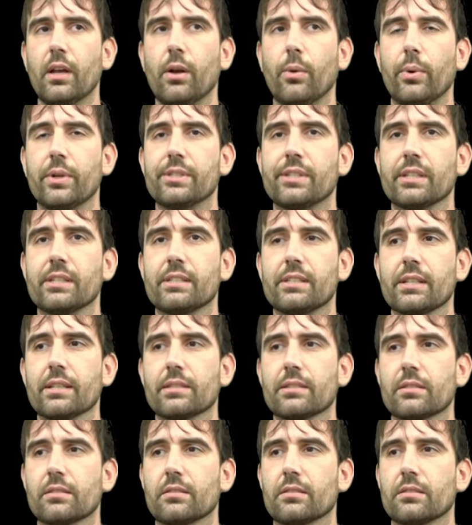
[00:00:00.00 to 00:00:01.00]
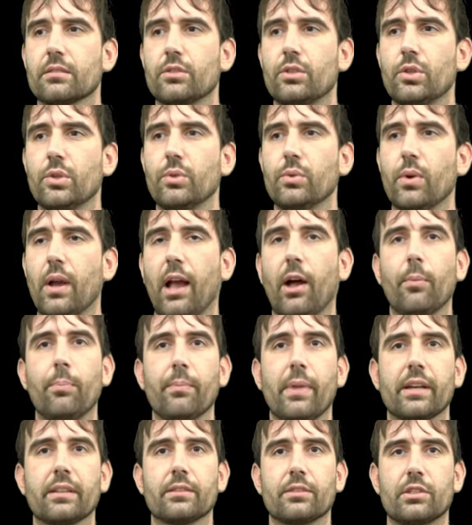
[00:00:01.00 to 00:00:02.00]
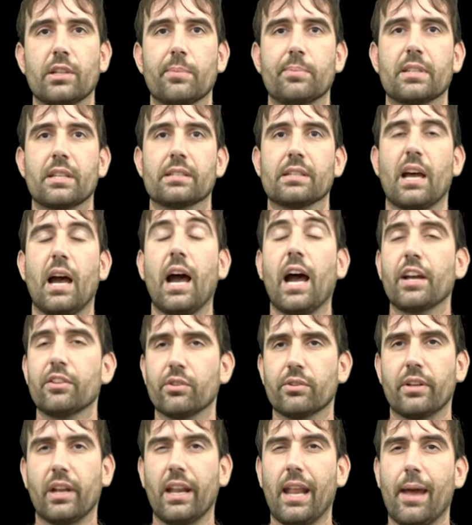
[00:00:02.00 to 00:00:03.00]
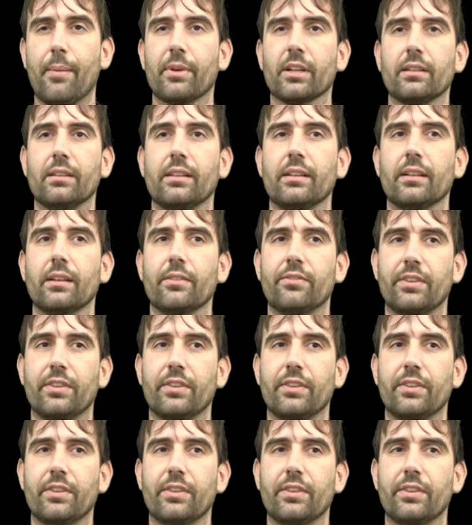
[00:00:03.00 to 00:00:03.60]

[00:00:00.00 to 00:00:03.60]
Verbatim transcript: which exists to help make the ships as hydrodynamically